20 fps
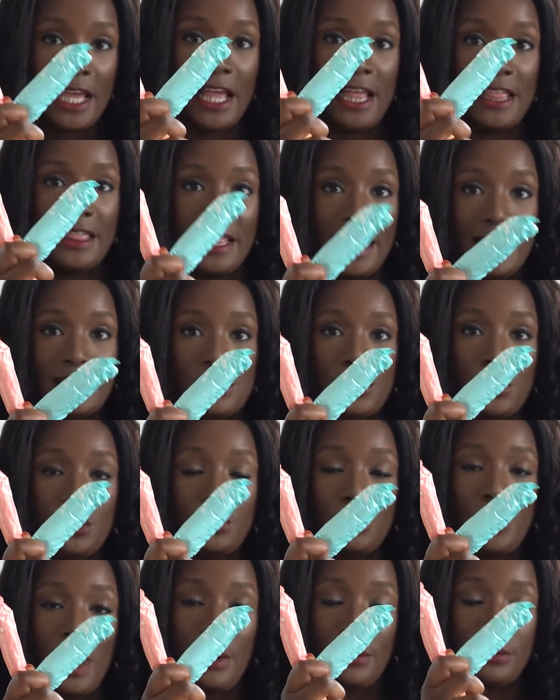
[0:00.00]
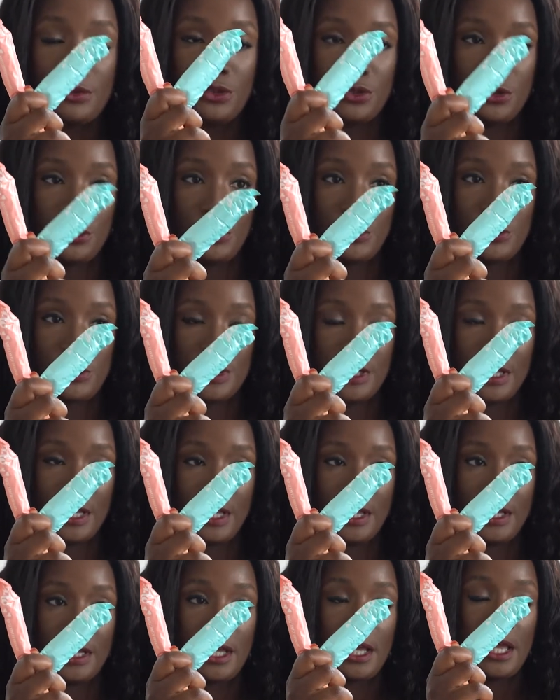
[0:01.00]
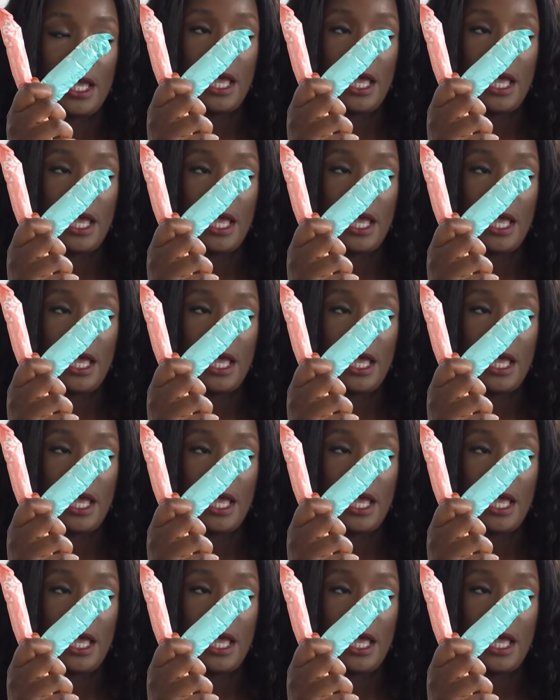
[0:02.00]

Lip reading: And that's who I was using.